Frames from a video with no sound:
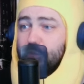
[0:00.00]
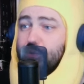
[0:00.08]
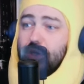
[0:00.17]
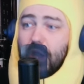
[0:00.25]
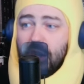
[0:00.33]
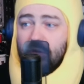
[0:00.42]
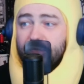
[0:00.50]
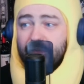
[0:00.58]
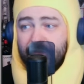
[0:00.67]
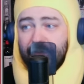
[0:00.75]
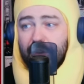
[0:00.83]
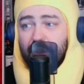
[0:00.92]

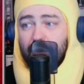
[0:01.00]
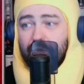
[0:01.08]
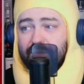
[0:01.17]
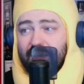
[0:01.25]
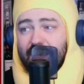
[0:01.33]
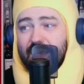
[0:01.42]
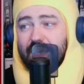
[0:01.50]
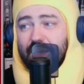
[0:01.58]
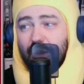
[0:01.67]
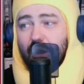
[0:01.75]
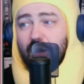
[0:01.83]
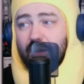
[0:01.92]
pornography videos
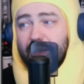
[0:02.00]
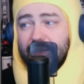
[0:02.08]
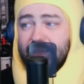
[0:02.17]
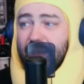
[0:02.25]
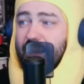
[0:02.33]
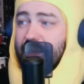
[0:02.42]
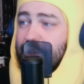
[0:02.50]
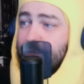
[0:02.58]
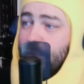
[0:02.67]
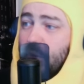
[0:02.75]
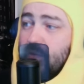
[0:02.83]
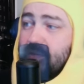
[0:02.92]
in August and
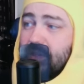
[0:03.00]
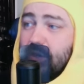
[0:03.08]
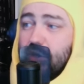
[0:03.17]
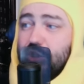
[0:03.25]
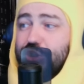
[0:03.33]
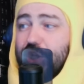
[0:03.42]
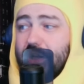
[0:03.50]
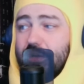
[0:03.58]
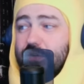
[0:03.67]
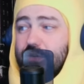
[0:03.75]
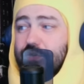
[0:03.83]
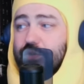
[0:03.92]
exposing her
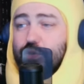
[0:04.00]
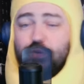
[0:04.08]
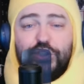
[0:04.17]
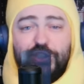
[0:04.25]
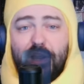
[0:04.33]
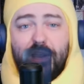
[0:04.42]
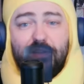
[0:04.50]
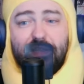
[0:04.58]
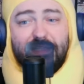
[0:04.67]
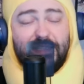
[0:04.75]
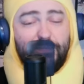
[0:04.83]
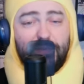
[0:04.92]
genitals to a child
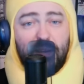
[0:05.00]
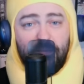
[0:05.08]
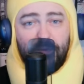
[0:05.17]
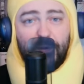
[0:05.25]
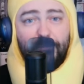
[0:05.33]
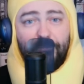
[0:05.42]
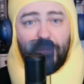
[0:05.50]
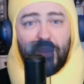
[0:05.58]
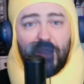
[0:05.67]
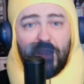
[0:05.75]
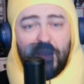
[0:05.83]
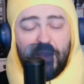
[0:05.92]
in September.
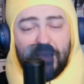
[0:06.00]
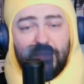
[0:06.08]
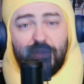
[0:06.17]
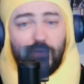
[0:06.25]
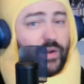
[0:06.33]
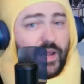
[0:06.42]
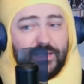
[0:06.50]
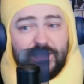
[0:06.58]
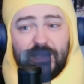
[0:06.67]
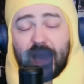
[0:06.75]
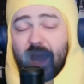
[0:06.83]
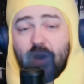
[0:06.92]
So when I
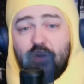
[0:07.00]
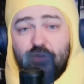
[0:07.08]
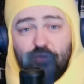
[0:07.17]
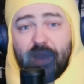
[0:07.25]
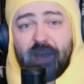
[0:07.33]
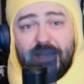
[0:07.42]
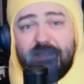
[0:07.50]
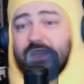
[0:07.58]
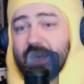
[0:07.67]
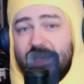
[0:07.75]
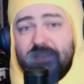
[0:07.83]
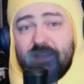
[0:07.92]
said, how
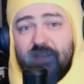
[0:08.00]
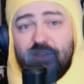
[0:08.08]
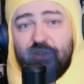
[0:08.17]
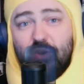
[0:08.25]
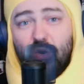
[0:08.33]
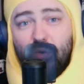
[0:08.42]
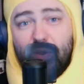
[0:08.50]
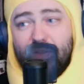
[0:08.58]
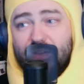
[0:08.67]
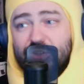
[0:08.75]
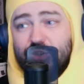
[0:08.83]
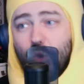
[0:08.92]
crazy is this story?
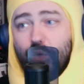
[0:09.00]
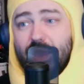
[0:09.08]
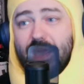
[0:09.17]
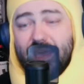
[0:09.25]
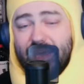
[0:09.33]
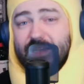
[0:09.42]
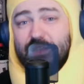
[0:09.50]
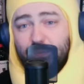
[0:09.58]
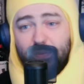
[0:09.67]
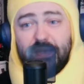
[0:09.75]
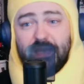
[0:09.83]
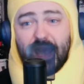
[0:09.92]
This story is
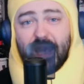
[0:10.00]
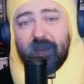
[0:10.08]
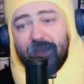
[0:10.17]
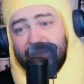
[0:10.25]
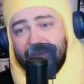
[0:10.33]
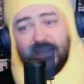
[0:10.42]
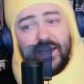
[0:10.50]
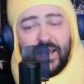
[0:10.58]
bananas.